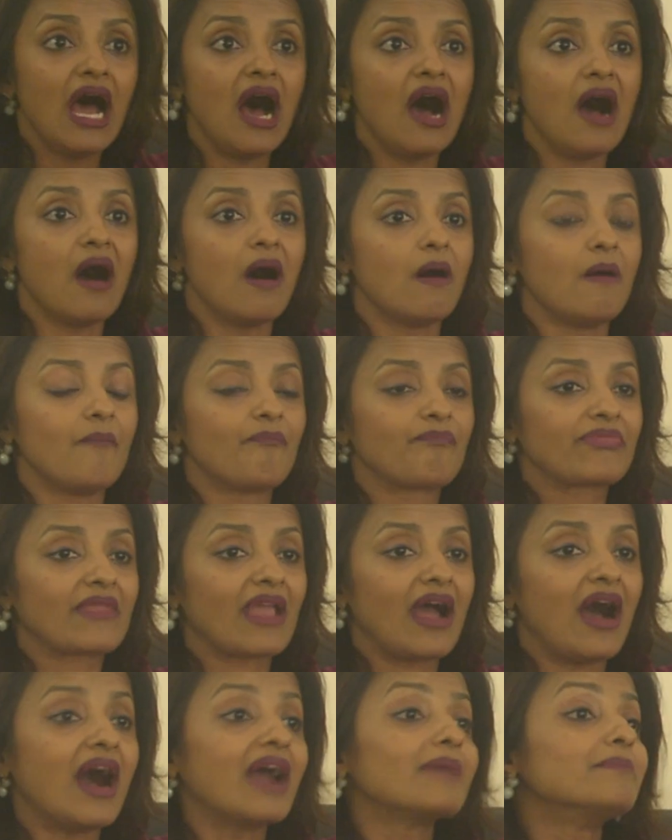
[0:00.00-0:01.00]

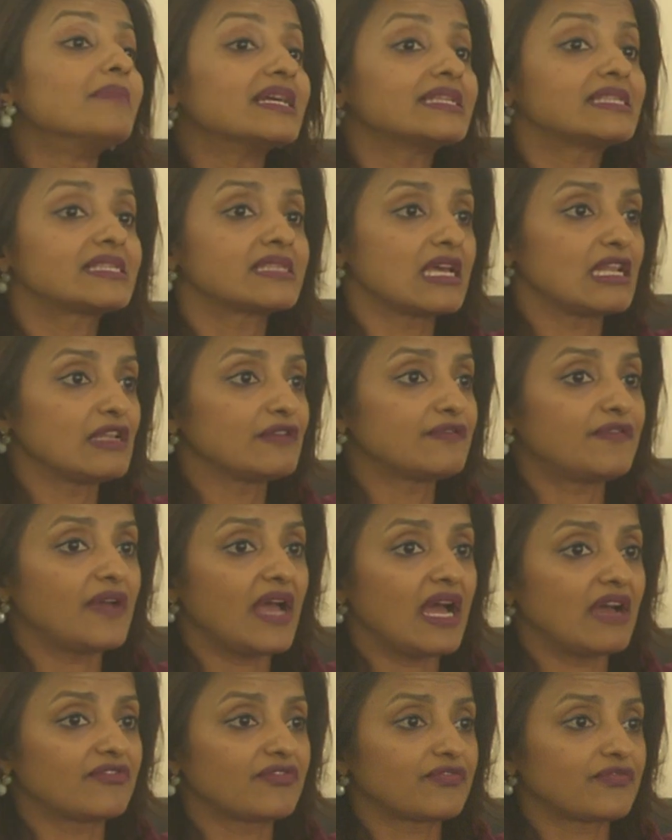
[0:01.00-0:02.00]
I myself
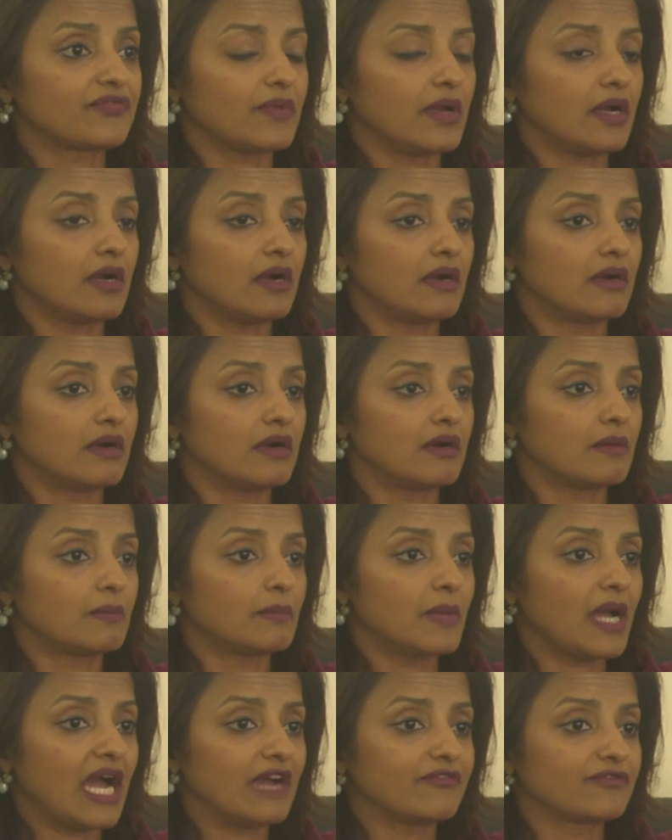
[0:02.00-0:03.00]

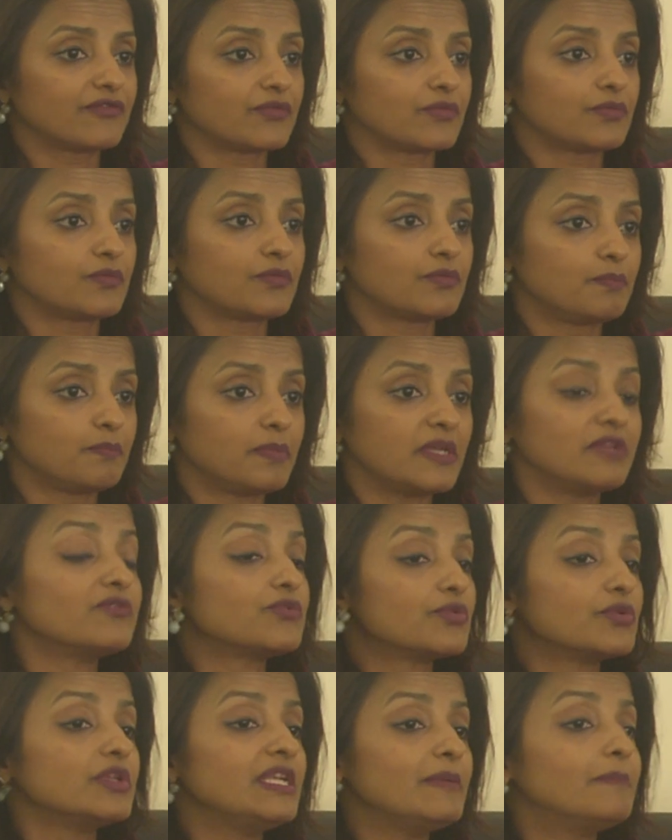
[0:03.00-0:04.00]
have been
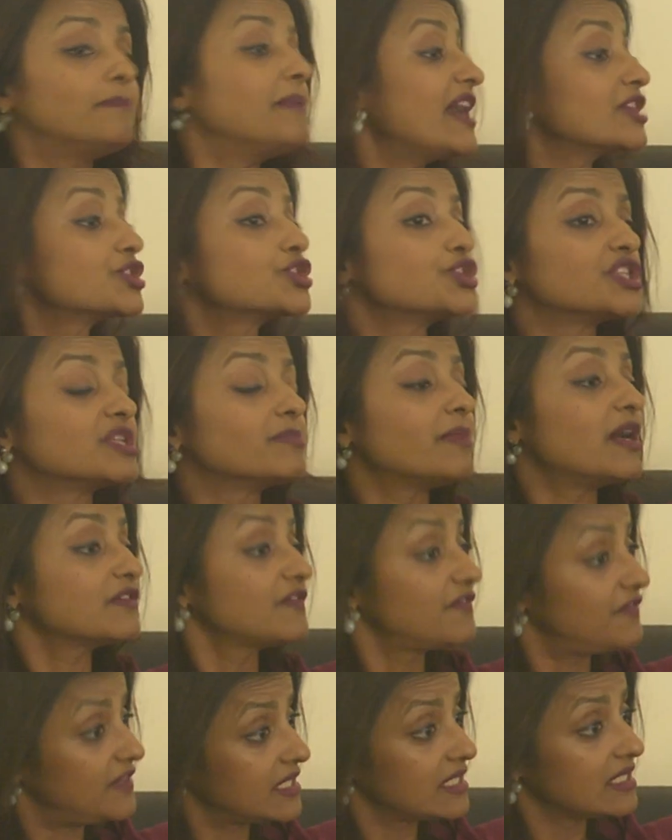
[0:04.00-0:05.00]
really passionate about
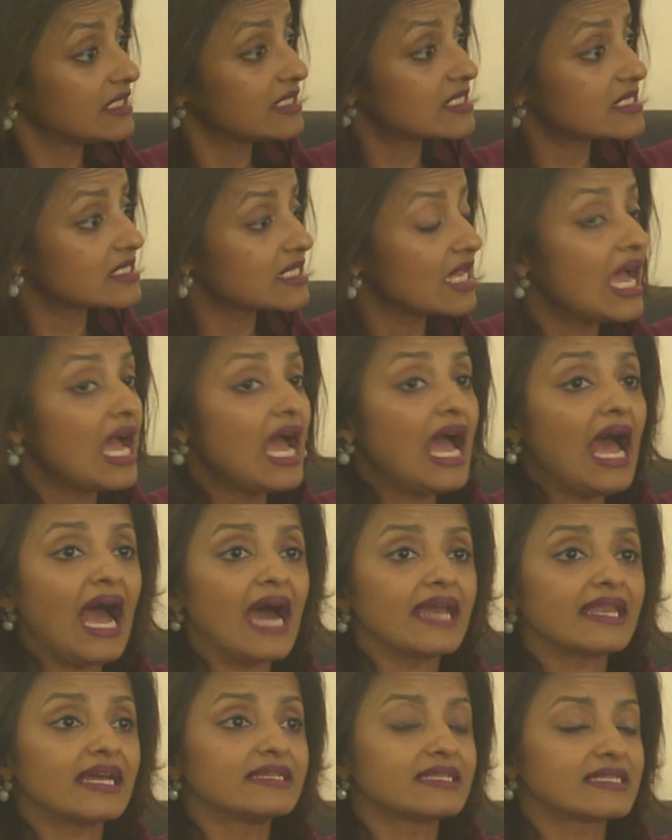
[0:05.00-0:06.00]
fitness,
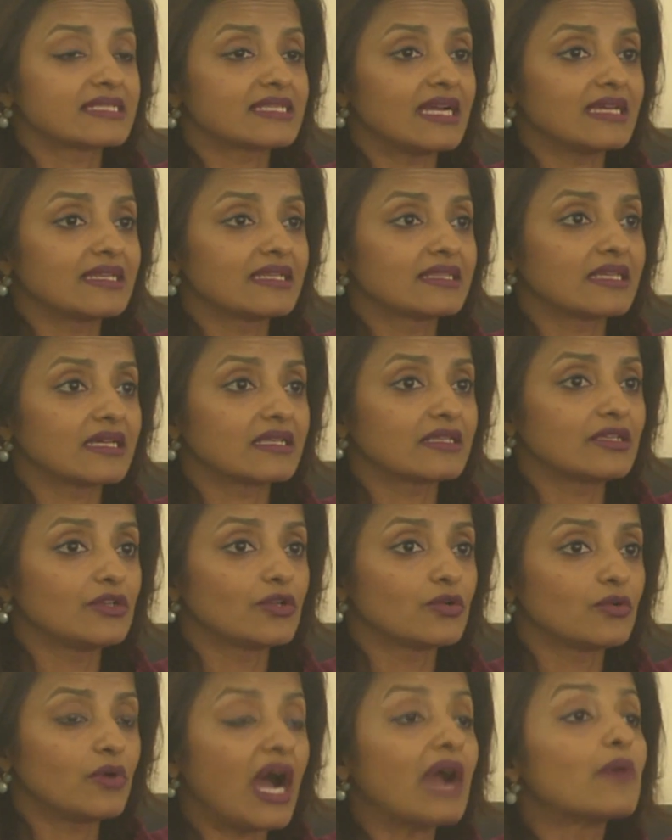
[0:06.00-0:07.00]
and I decided that, you
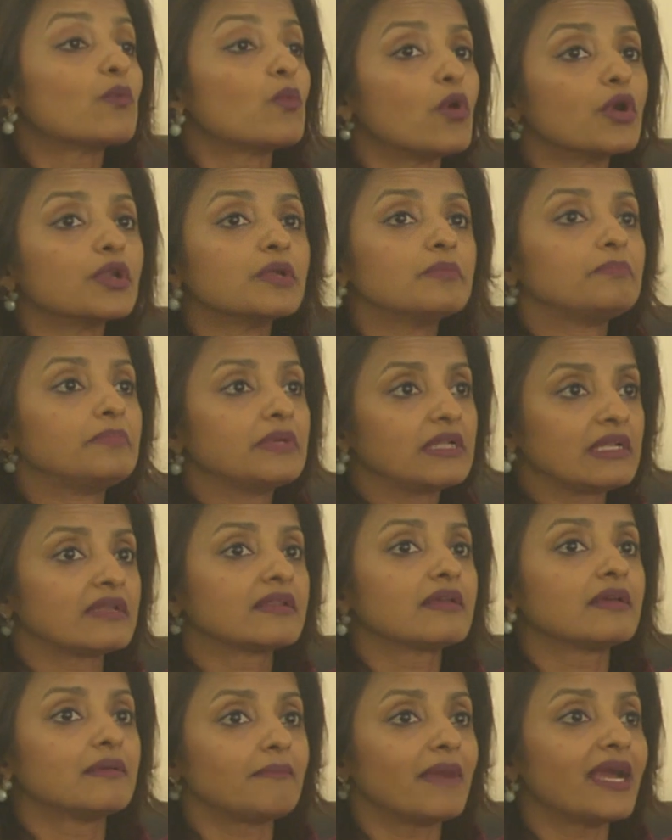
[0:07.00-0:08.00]
know, I want to
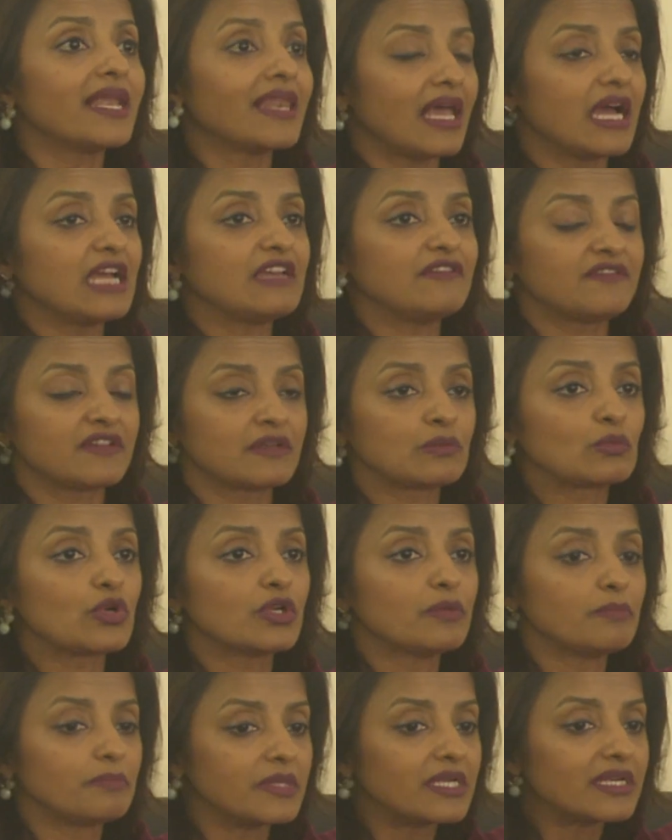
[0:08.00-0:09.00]
build my life and want
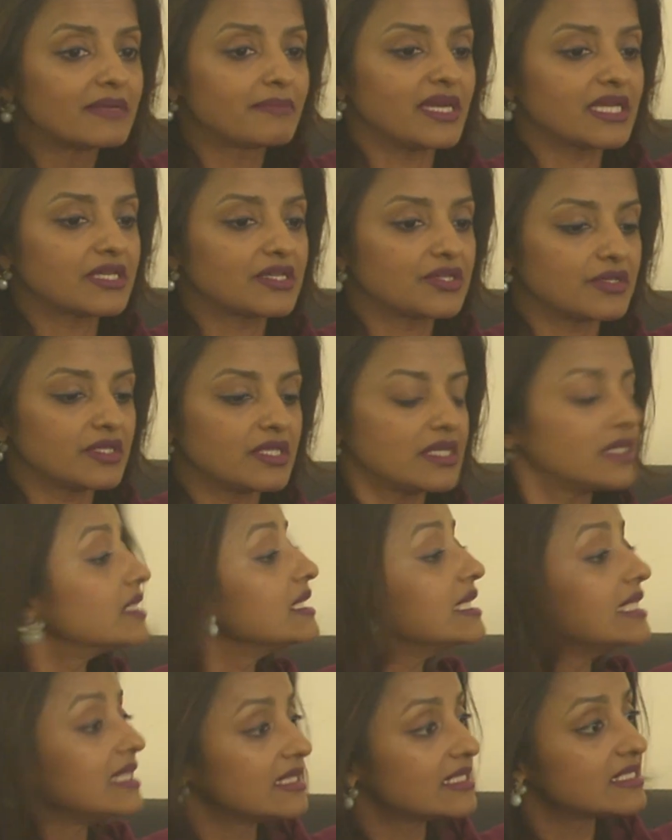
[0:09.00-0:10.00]
to build my career
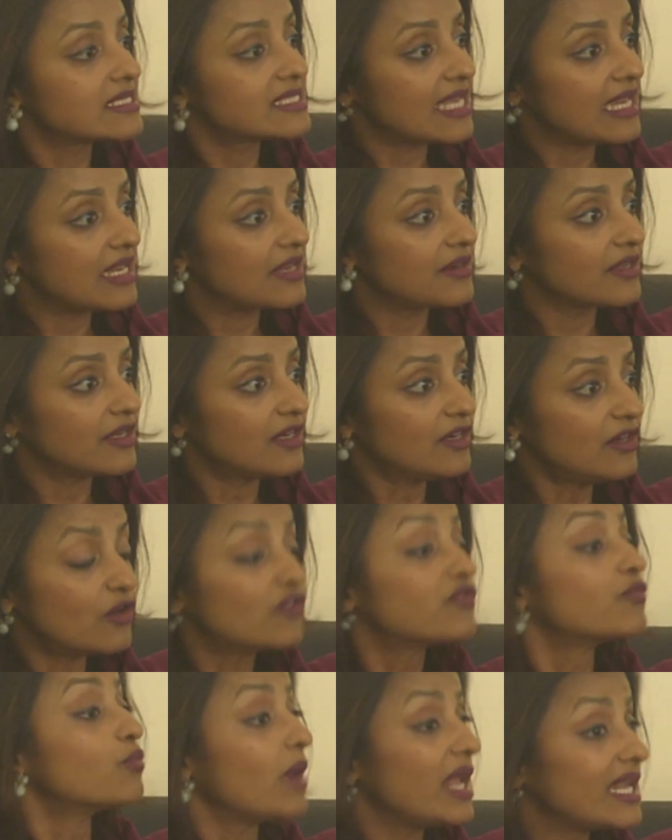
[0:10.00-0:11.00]
in this area
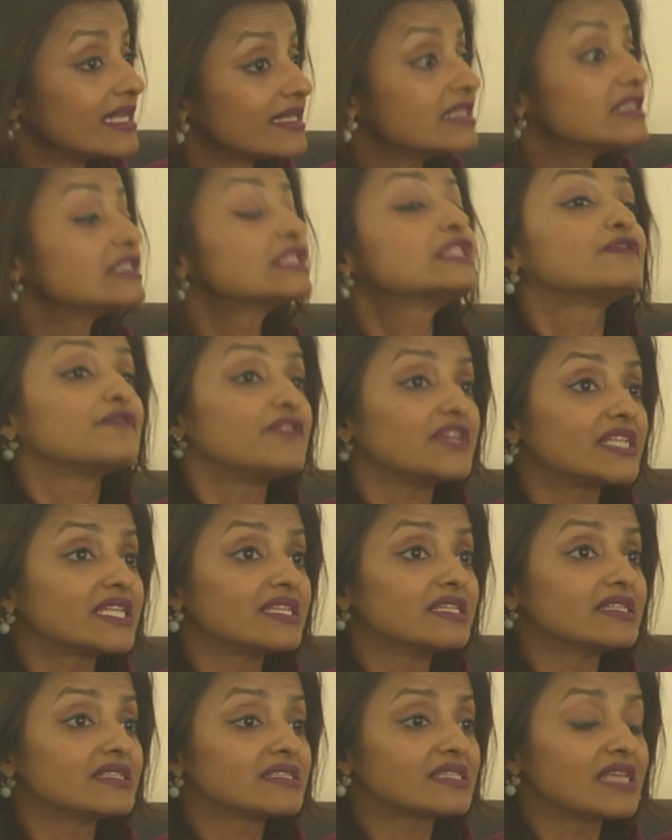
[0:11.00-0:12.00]
of wellness,
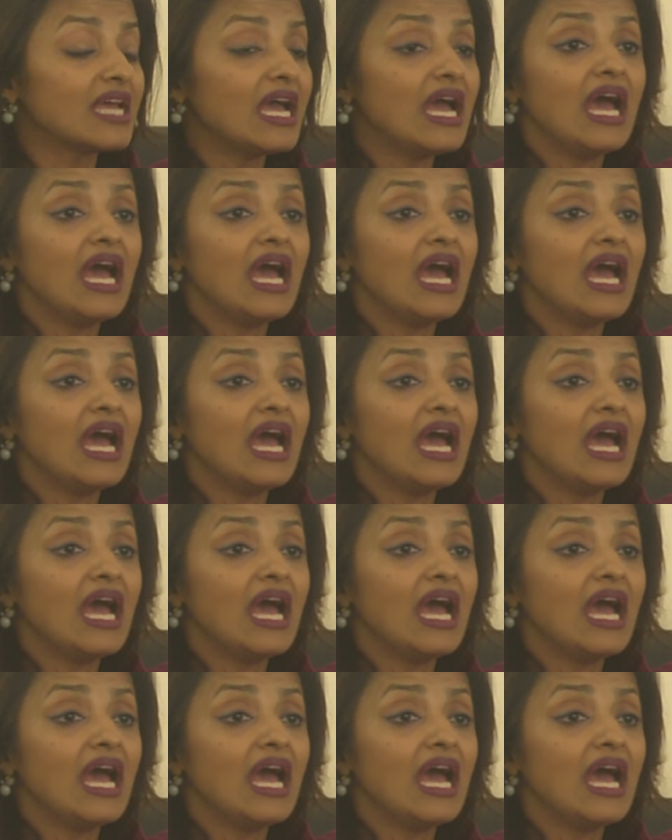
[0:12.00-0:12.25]
fitness,